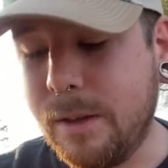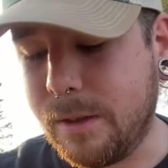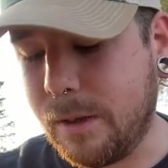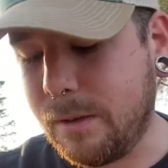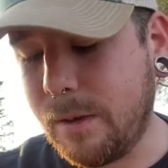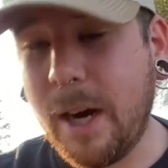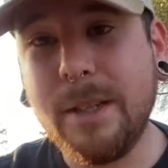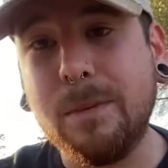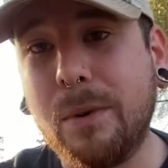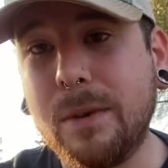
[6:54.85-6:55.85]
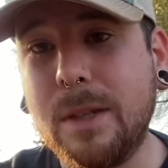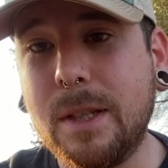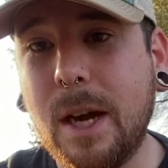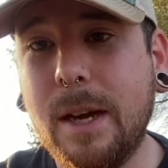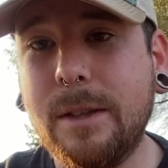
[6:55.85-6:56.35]
So I support these
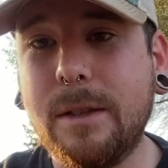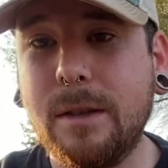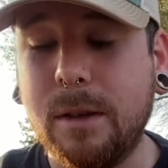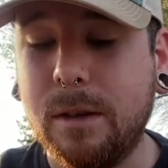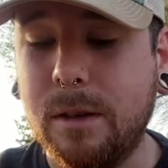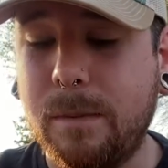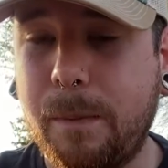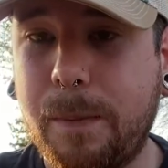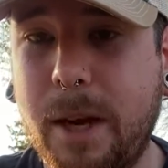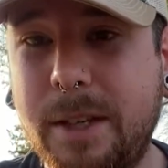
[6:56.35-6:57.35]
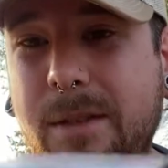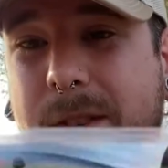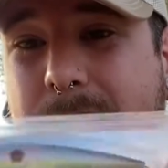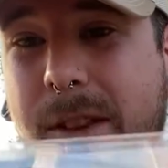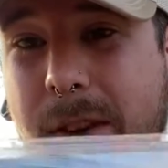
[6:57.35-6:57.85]
guys. I do
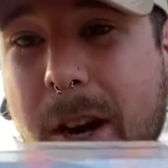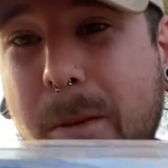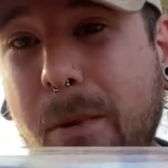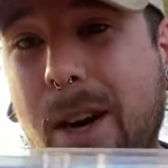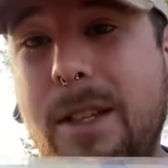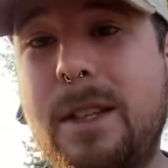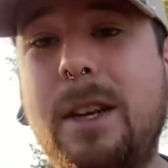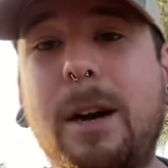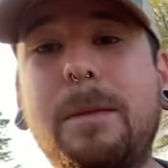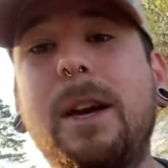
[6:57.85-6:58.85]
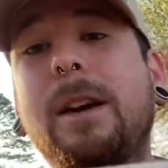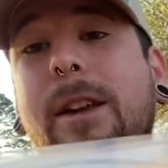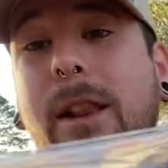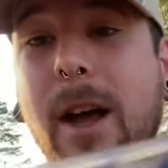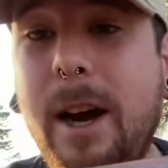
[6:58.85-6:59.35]
think they're kind of pricey. I'm not
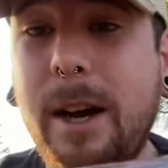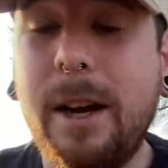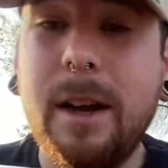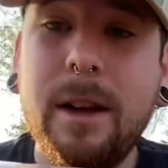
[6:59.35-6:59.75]
gonna lie.